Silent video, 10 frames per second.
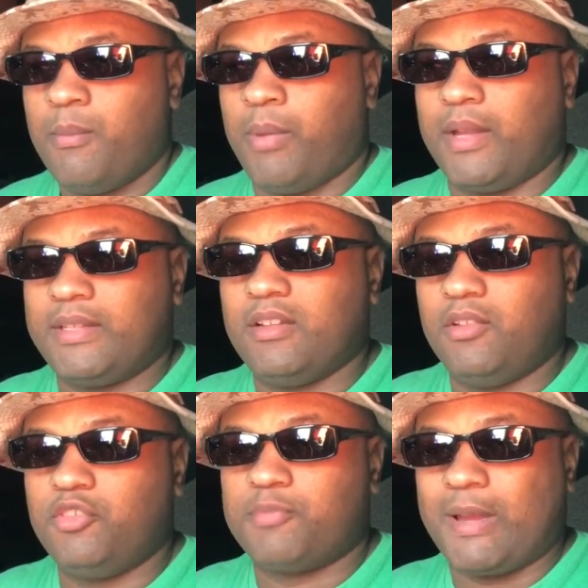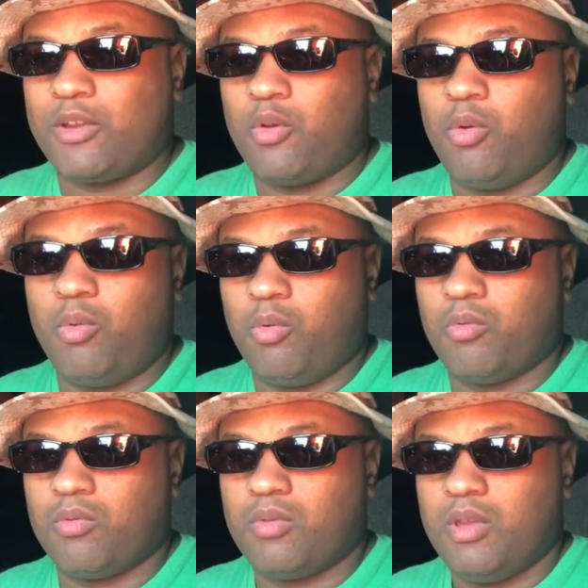but I didn't lose my cool.
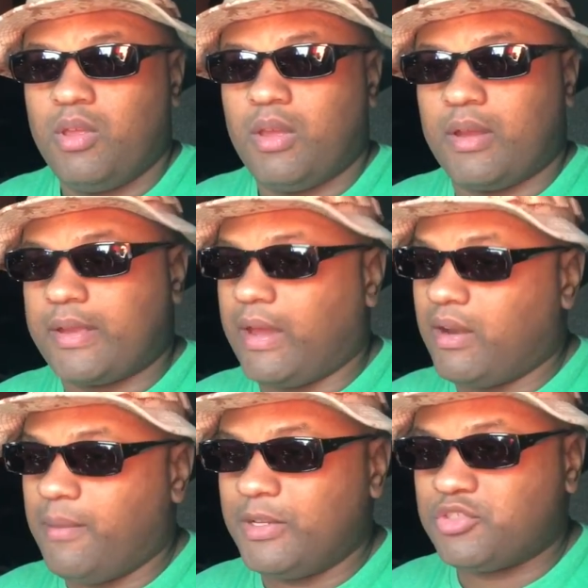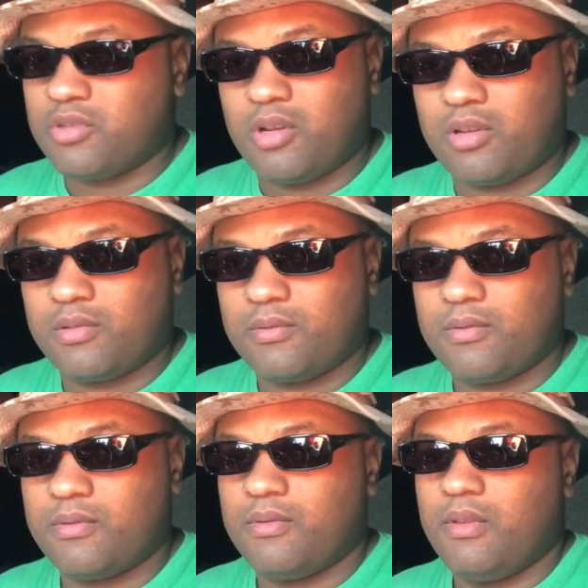I got out of my truck.
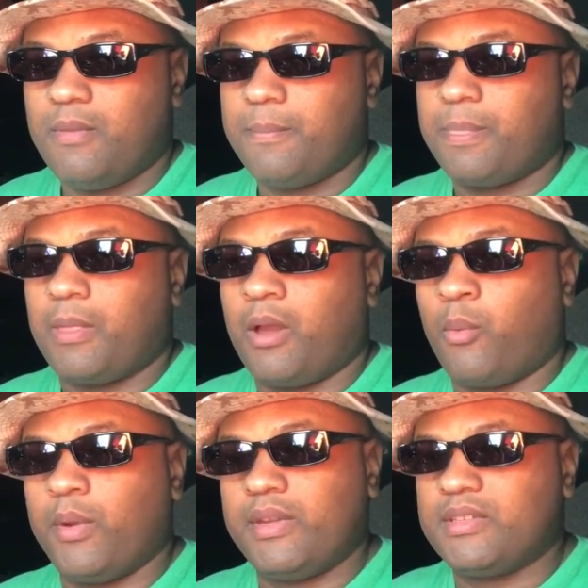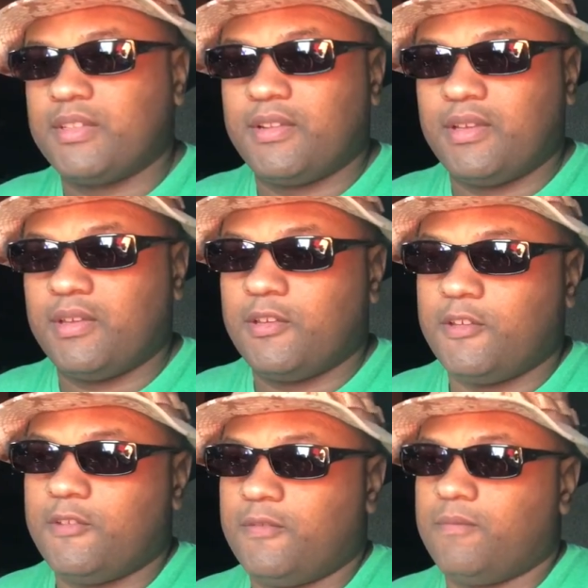I went into
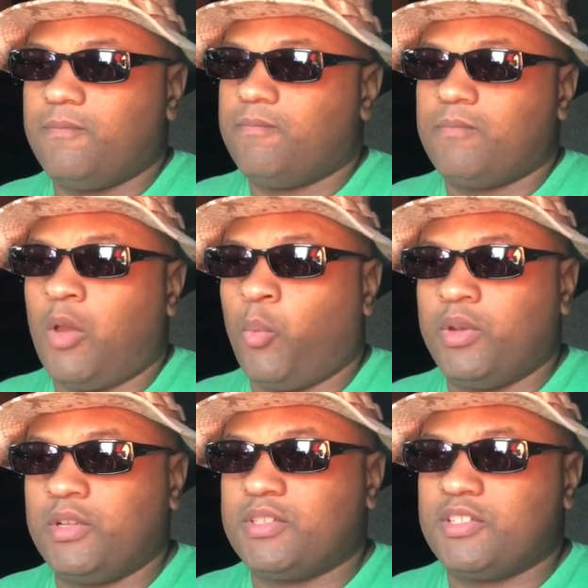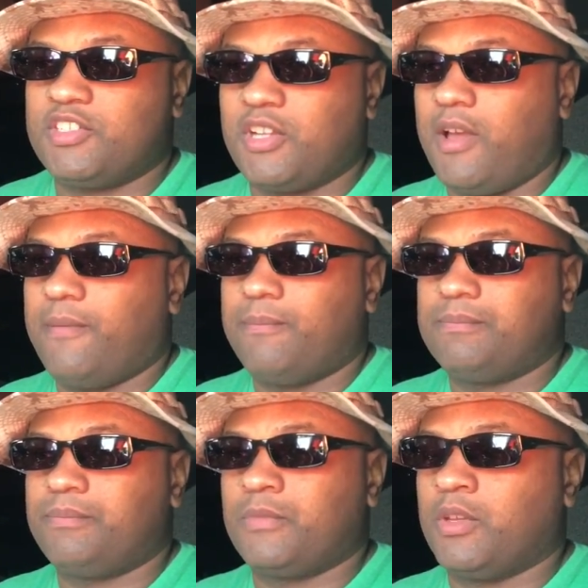the shop.
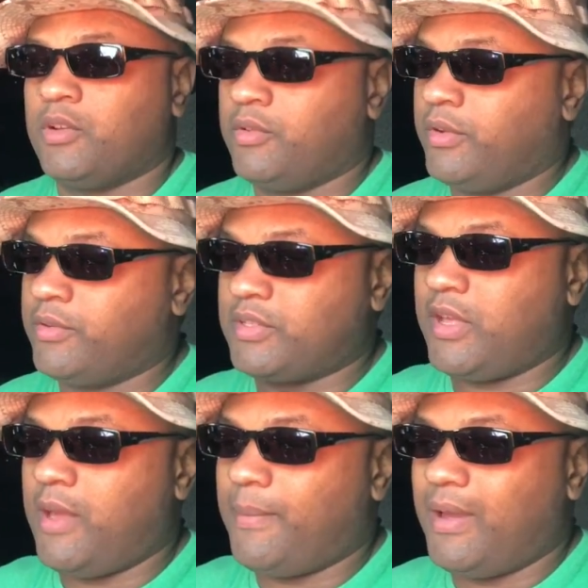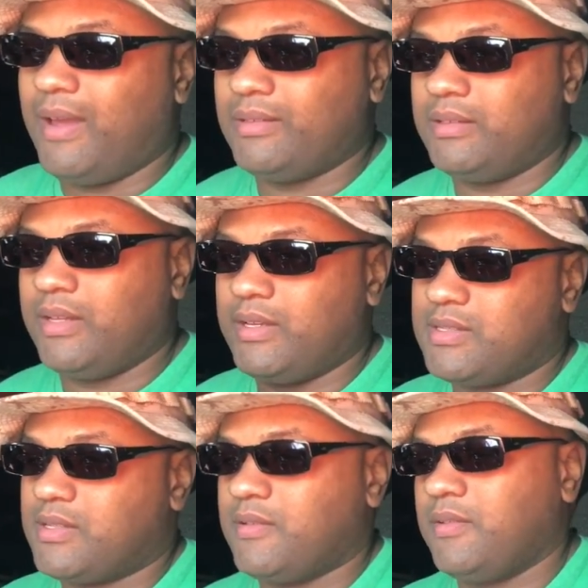There was a guy behind the desk.